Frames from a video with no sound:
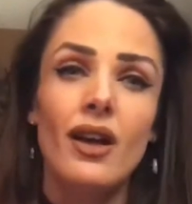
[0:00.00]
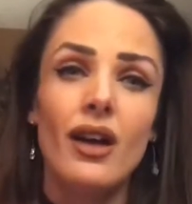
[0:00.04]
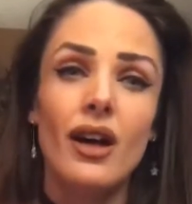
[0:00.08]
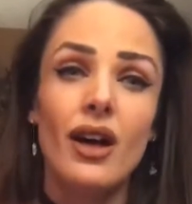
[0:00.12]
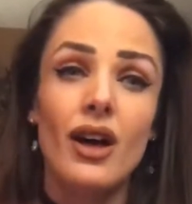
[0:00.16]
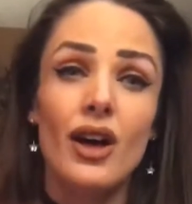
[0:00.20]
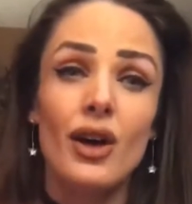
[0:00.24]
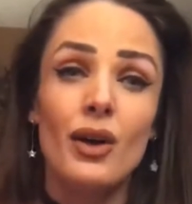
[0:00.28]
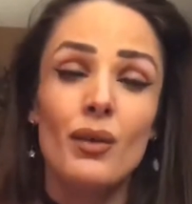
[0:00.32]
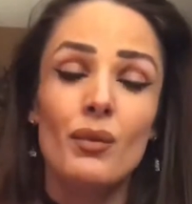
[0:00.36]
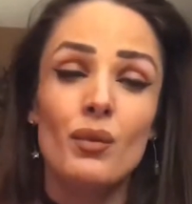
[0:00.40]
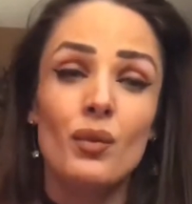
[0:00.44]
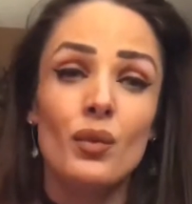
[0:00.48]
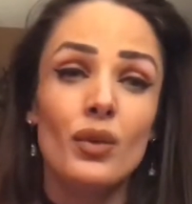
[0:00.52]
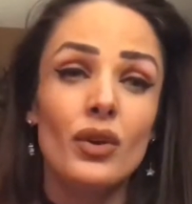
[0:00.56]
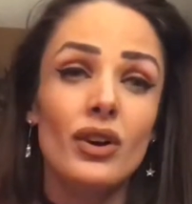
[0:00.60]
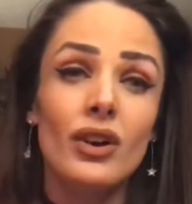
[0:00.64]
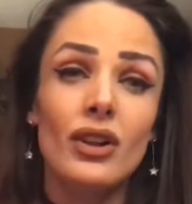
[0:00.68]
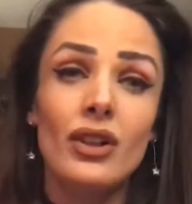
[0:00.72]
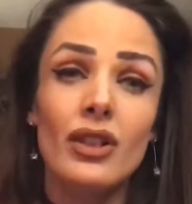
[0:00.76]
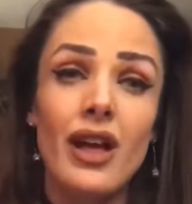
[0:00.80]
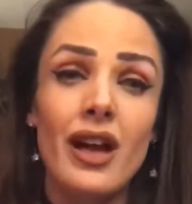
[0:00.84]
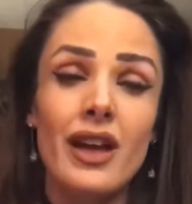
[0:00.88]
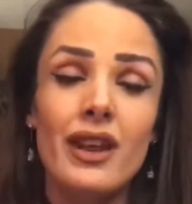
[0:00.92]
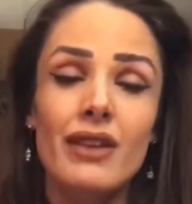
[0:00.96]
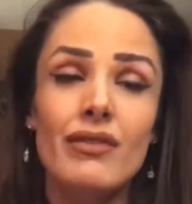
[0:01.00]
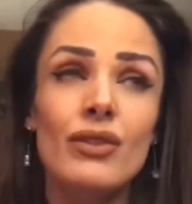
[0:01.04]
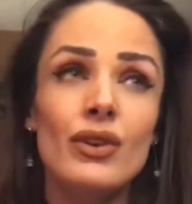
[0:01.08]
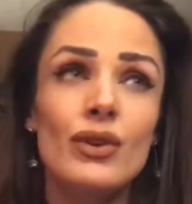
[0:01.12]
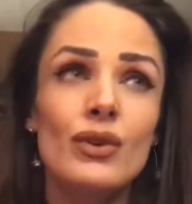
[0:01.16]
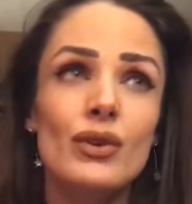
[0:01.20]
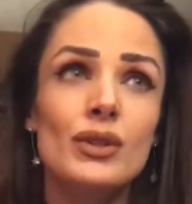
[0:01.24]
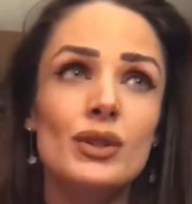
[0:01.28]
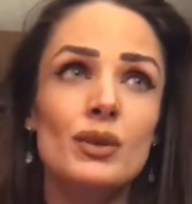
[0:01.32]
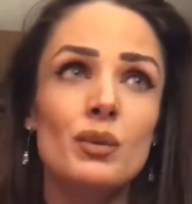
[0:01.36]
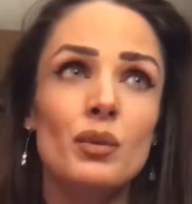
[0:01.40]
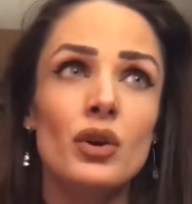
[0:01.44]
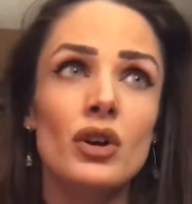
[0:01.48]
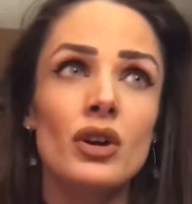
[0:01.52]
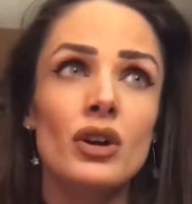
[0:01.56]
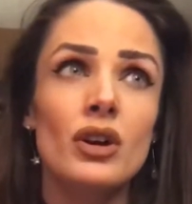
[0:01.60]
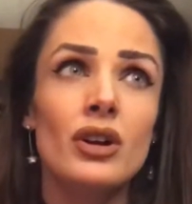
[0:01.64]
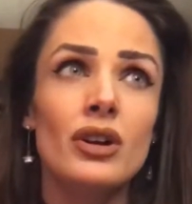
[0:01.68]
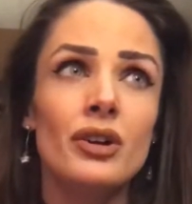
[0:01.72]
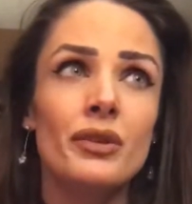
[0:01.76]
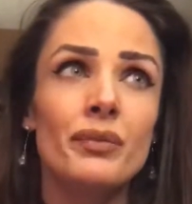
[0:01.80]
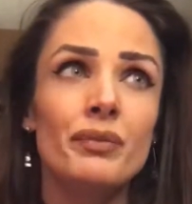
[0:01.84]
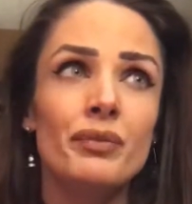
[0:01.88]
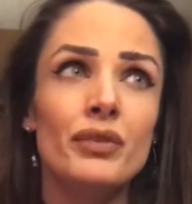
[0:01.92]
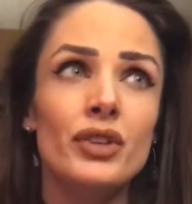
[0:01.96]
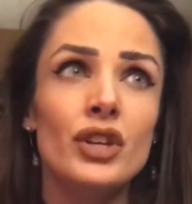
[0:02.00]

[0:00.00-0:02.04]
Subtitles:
a lot of those were,